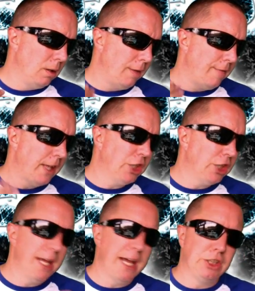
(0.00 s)

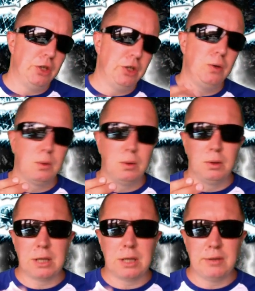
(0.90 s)
eventually, as you
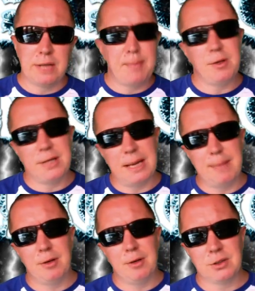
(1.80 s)
go deeper and
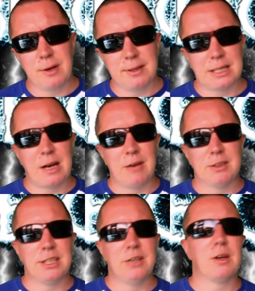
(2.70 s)
deeper into
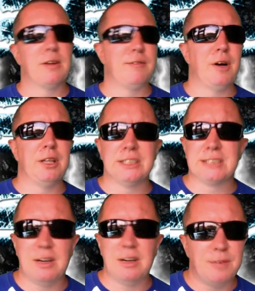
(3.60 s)
cryptocurrency, you're going to find
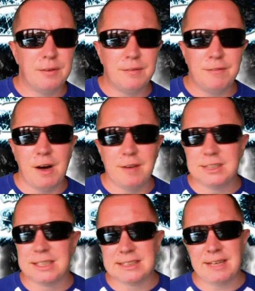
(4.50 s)
yourself on 5,
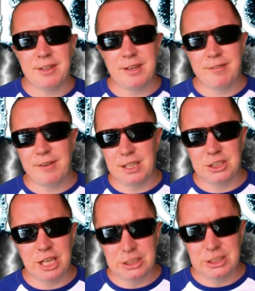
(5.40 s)
6, 7 different
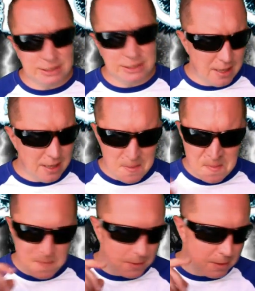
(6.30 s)
exchanges:
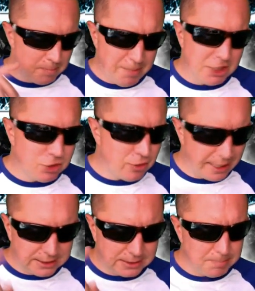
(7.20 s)

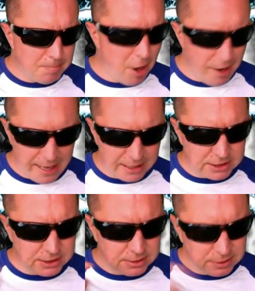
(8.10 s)
Bittrex,
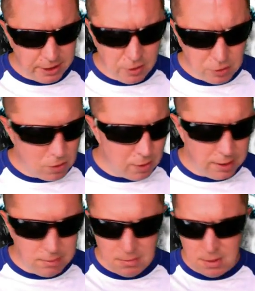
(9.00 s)
Binance,
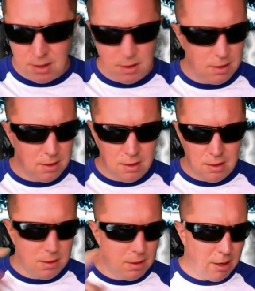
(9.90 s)
Qcoin,
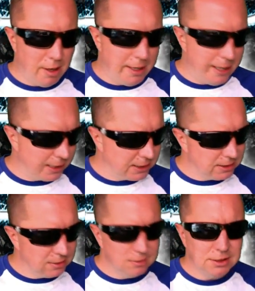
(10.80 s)

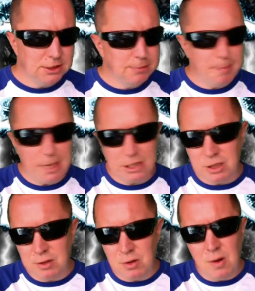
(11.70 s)
IDEX,
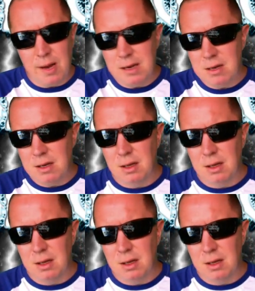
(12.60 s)
SpectroCoin.